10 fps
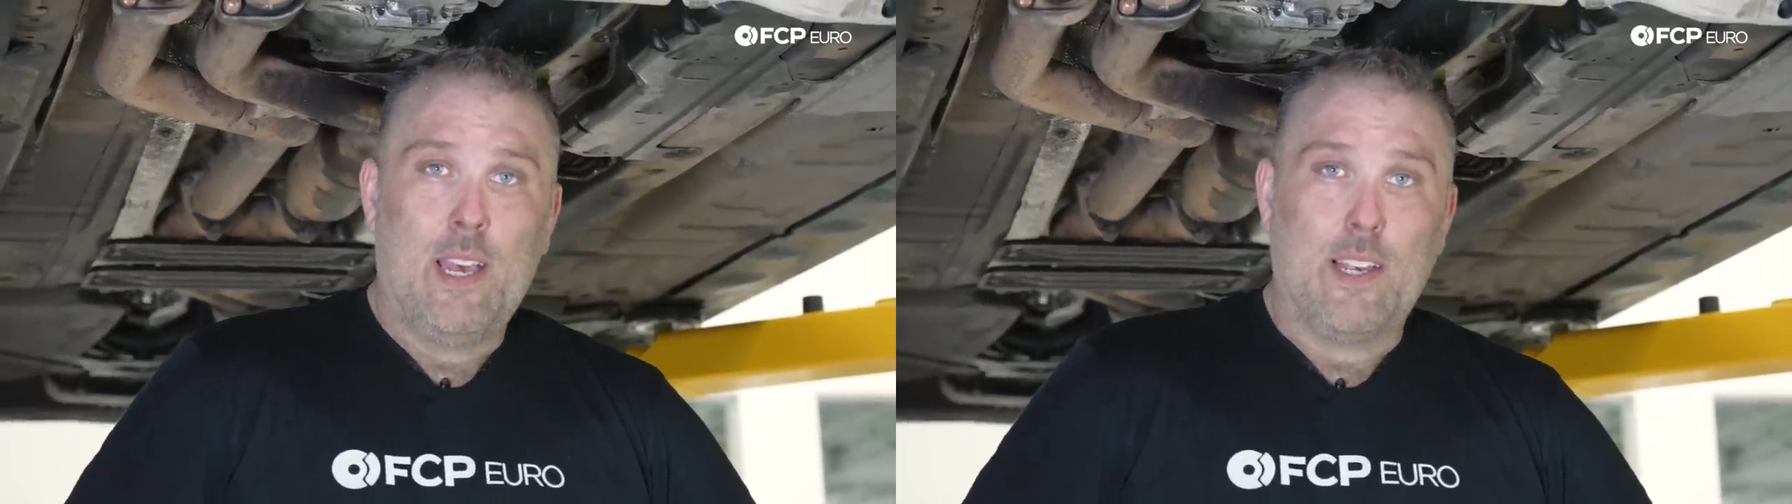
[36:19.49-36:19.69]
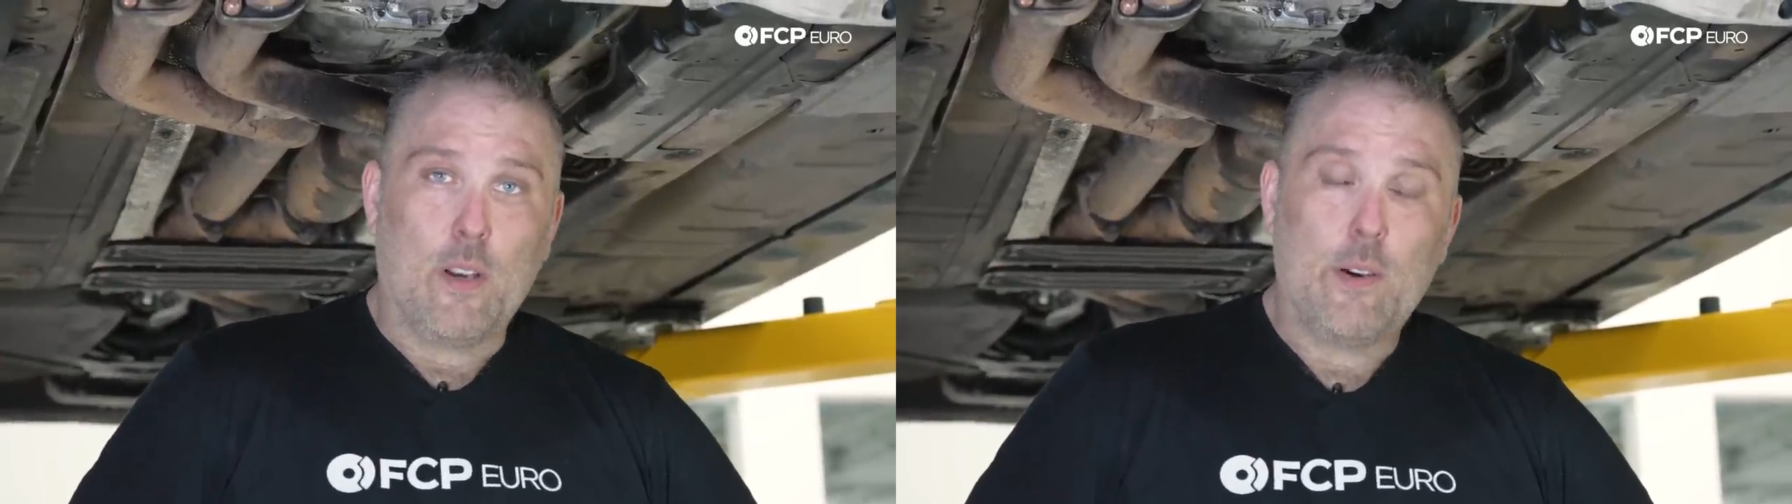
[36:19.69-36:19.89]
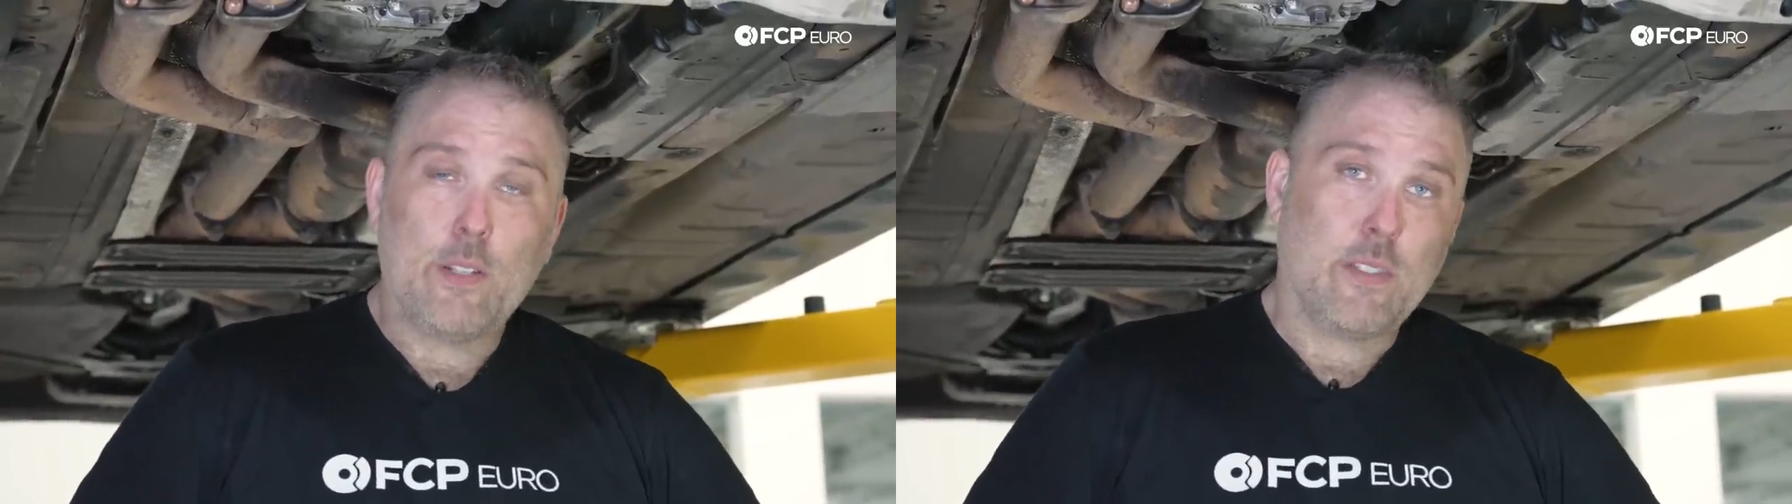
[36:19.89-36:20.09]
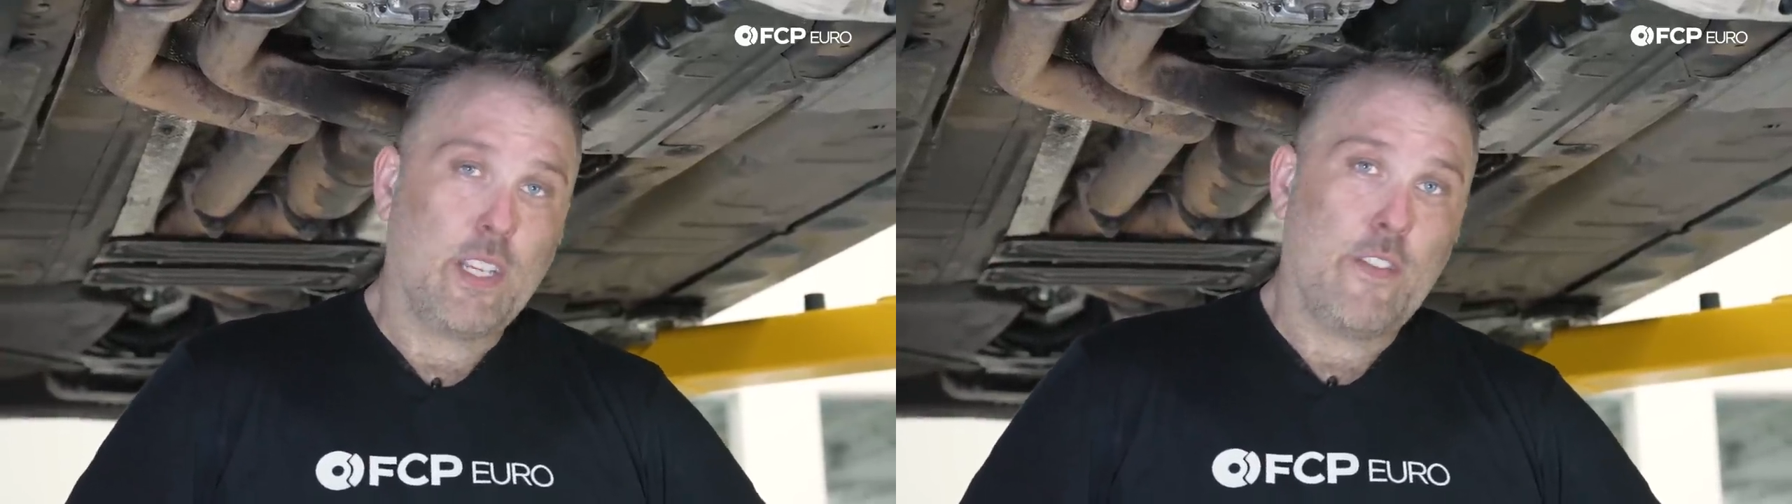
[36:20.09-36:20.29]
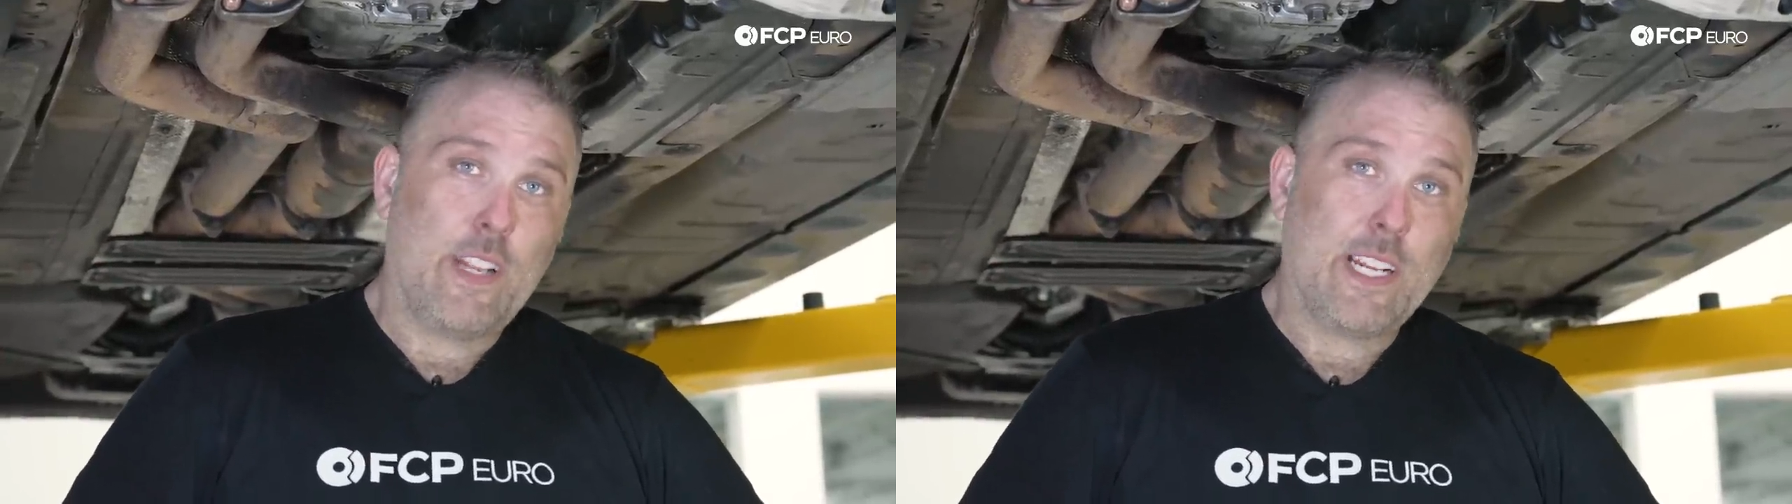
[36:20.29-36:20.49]
As always, we'll see
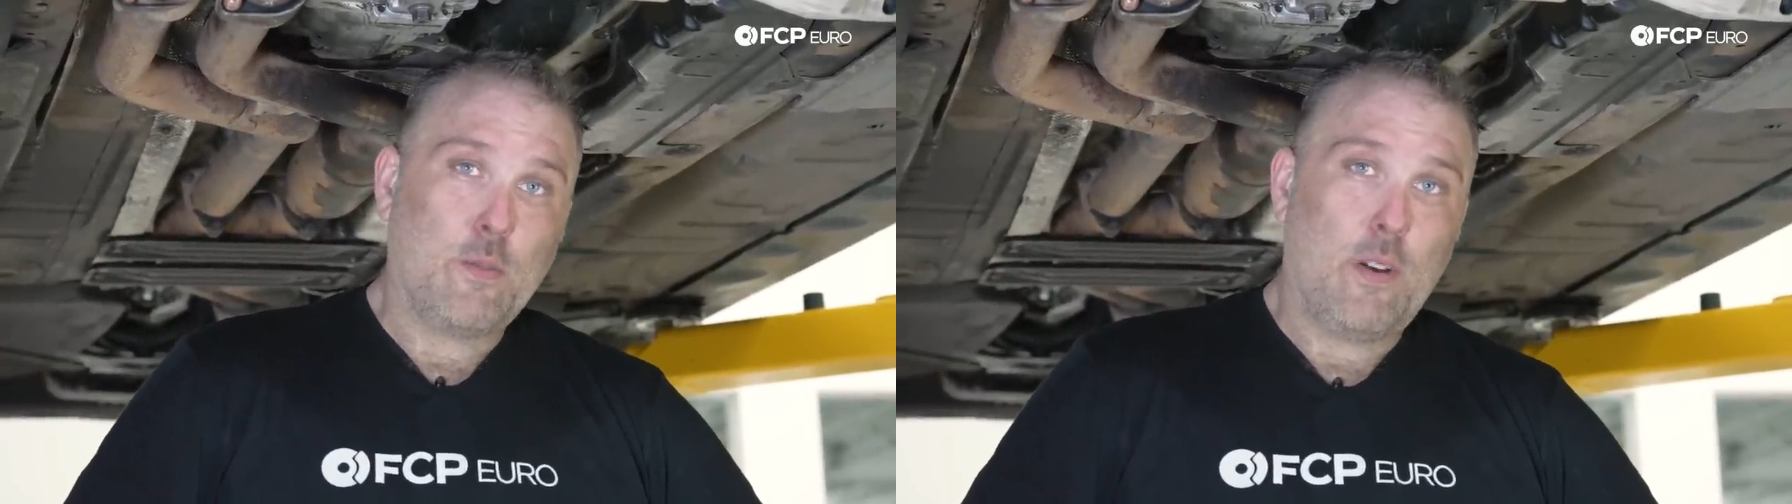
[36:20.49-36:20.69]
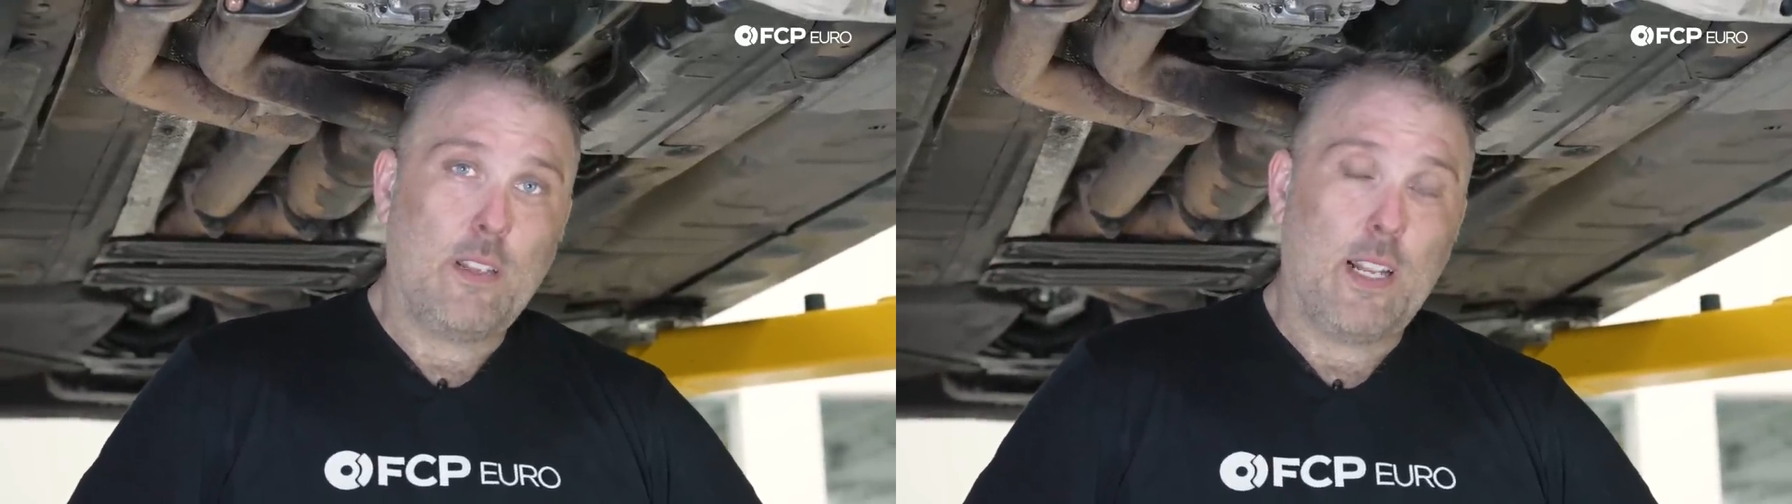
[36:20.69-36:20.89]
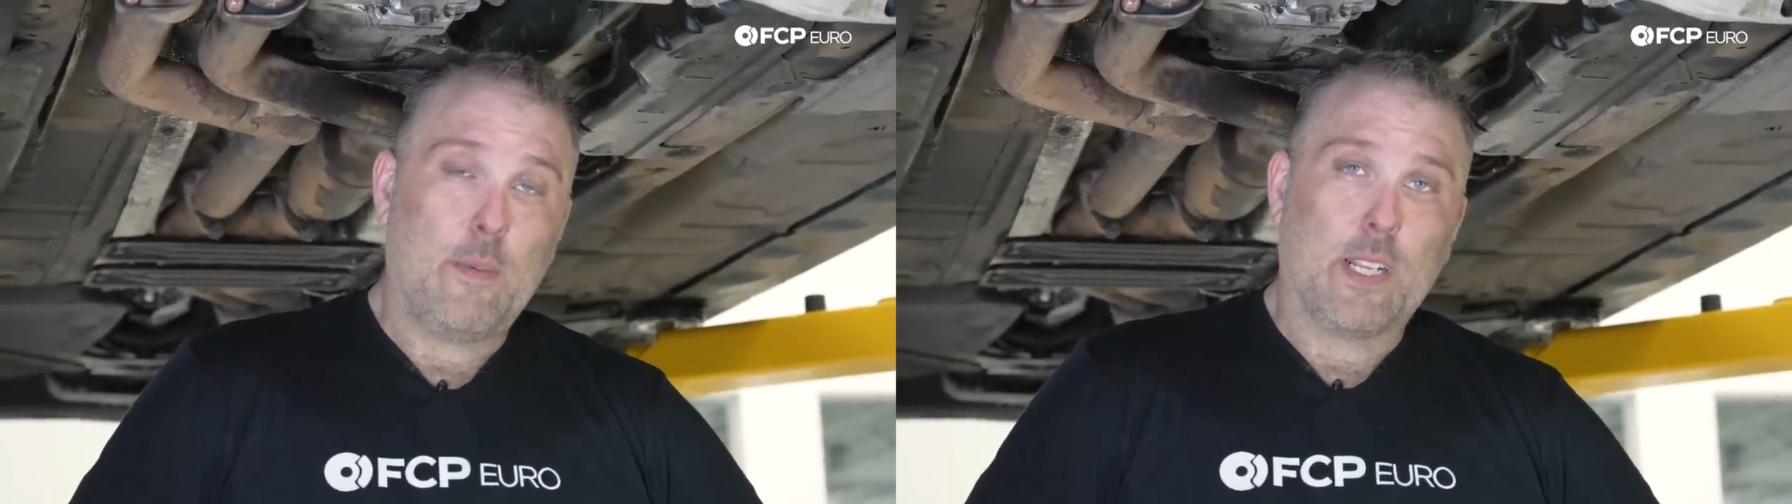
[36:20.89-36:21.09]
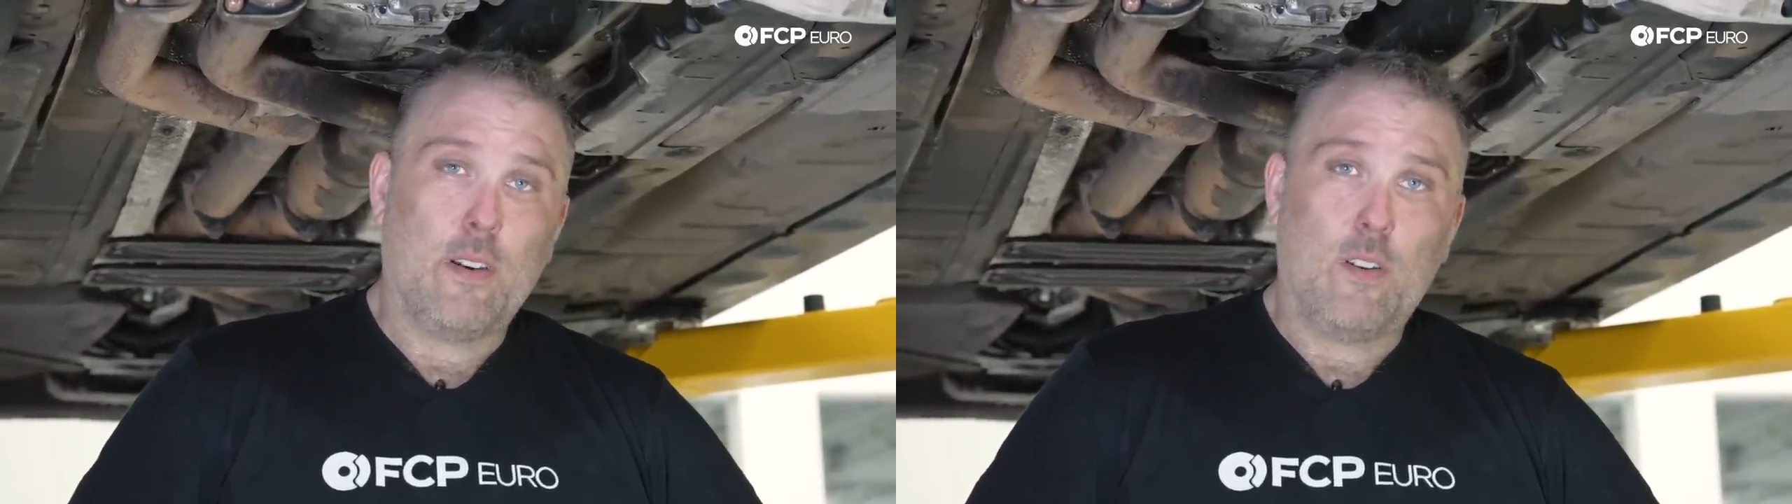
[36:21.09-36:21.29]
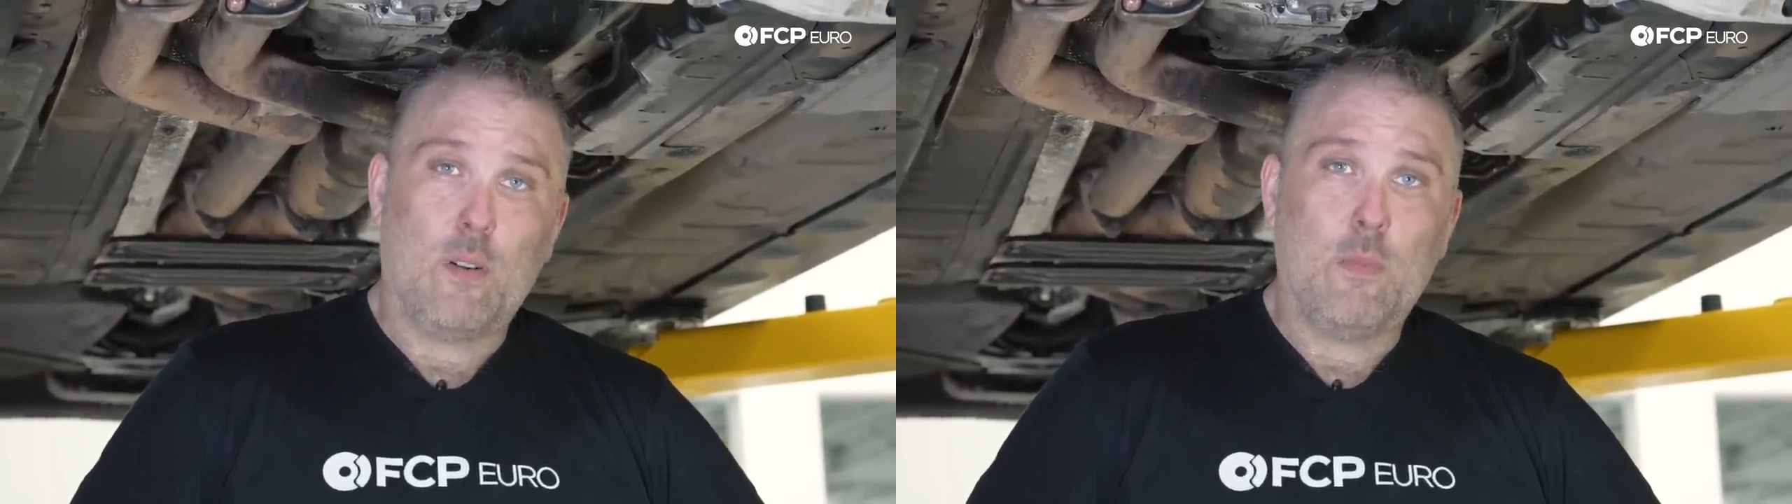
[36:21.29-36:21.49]
you for the next one, and I'm going to
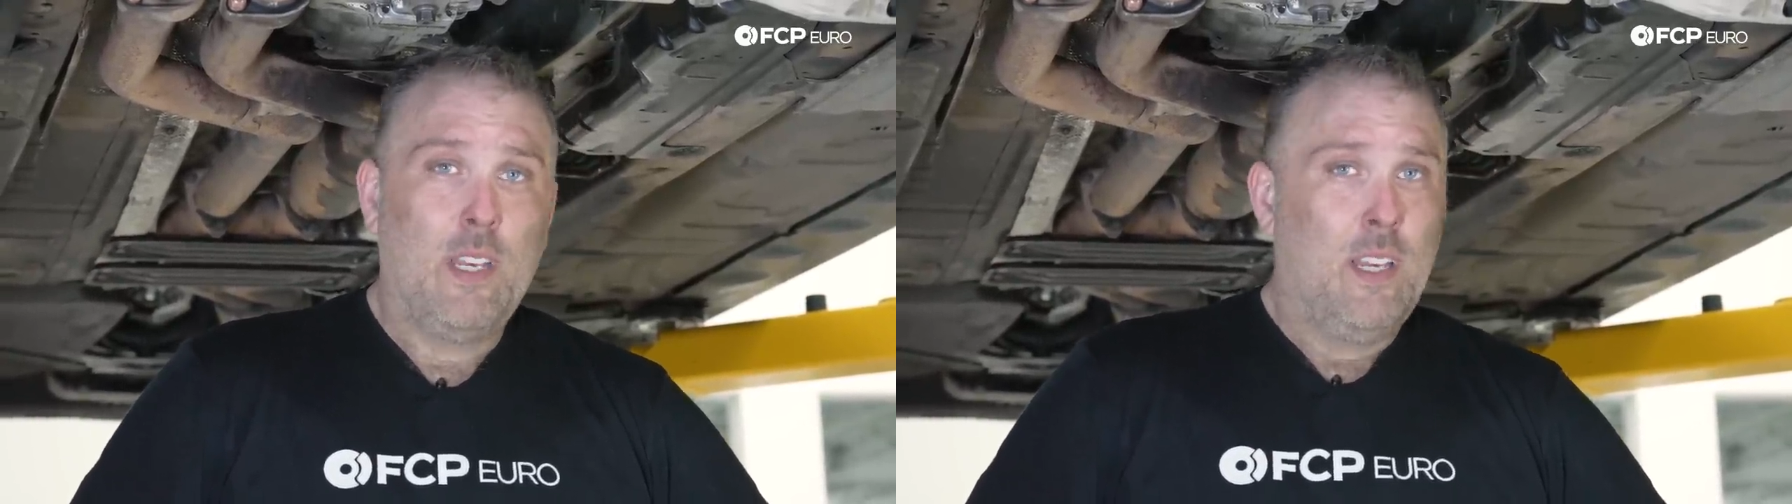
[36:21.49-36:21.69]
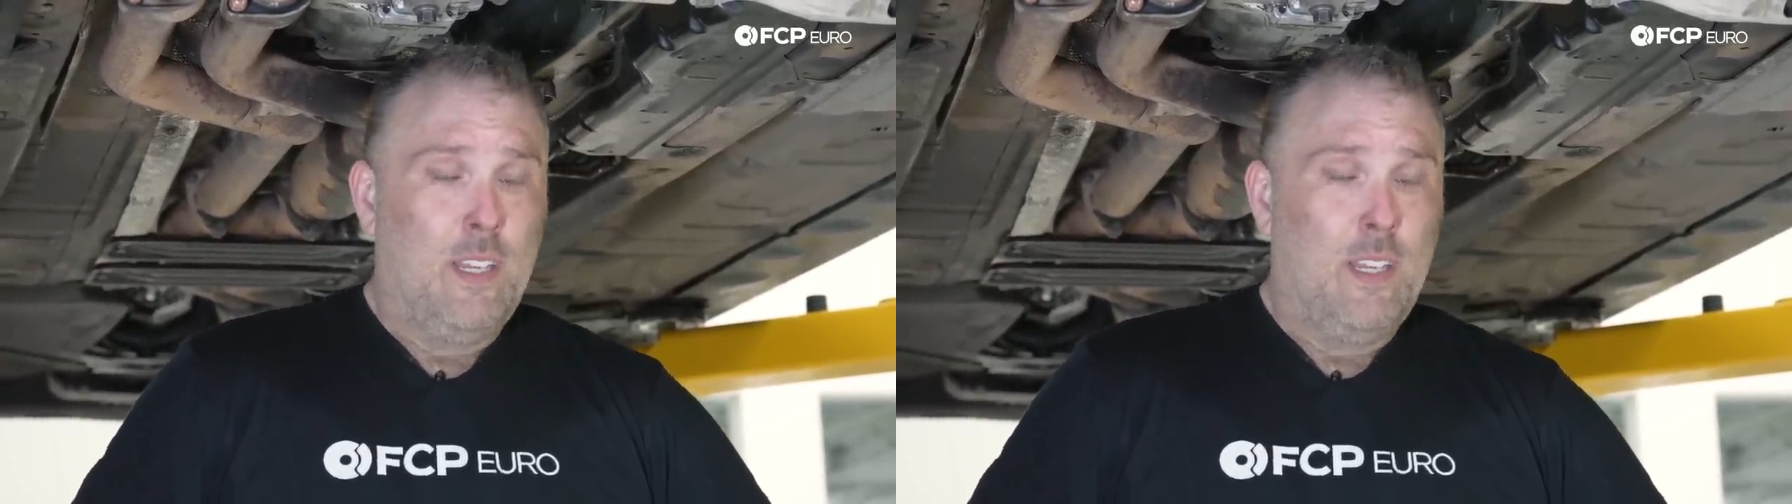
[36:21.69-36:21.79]
go home,